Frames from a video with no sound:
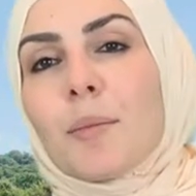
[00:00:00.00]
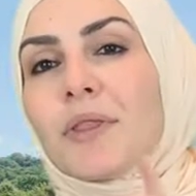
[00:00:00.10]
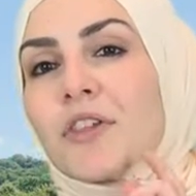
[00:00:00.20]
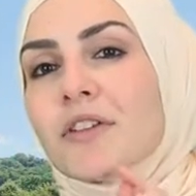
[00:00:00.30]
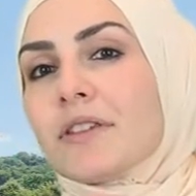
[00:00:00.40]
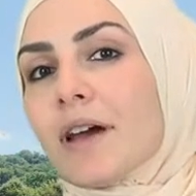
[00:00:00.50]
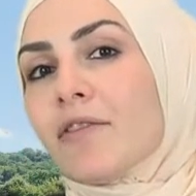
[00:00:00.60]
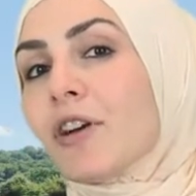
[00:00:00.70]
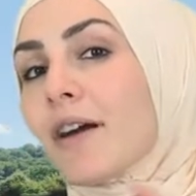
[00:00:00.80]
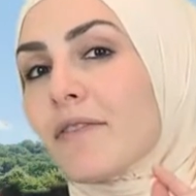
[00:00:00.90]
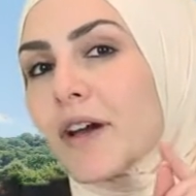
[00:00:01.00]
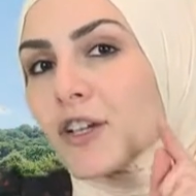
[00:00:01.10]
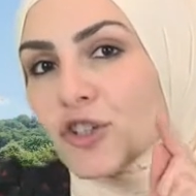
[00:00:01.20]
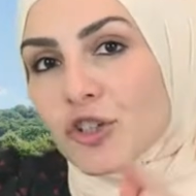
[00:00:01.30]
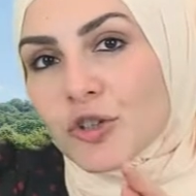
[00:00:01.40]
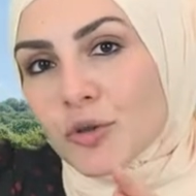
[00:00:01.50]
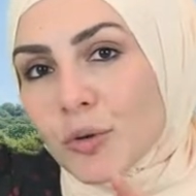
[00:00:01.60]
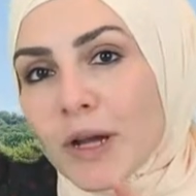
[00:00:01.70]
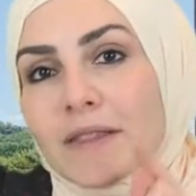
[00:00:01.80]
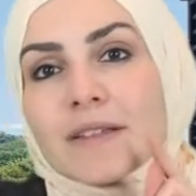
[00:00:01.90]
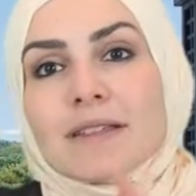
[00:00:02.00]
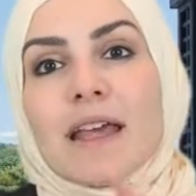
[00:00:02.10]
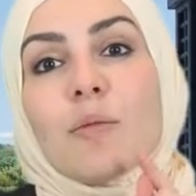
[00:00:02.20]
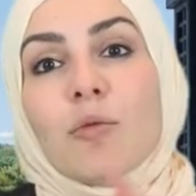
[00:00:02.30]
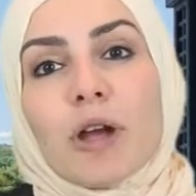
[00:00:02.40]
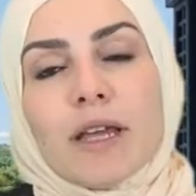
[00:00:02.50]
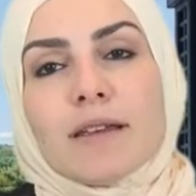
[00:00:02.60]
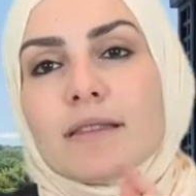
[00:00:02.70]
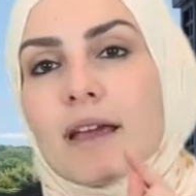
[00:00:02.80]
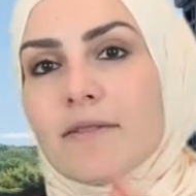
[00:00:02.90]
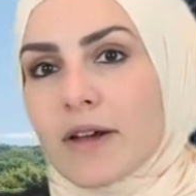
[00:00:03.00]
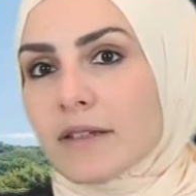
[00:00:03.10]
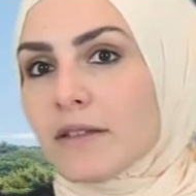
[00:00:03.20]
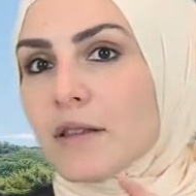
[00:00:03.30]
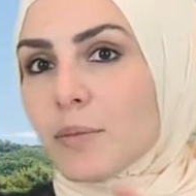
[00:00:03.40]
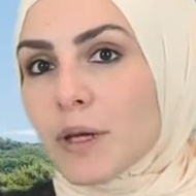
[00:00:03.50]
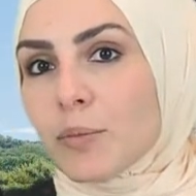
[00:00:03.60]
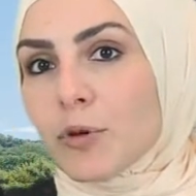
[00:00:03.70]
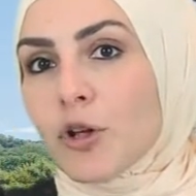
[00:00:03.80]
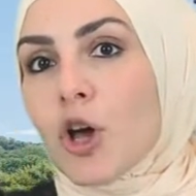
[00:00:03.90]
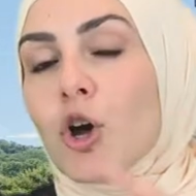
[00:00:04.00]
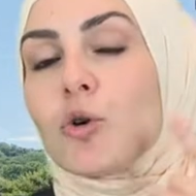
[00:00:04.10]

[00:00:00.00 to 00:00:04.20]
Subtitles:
But they'll never affect you the same way that they affected the people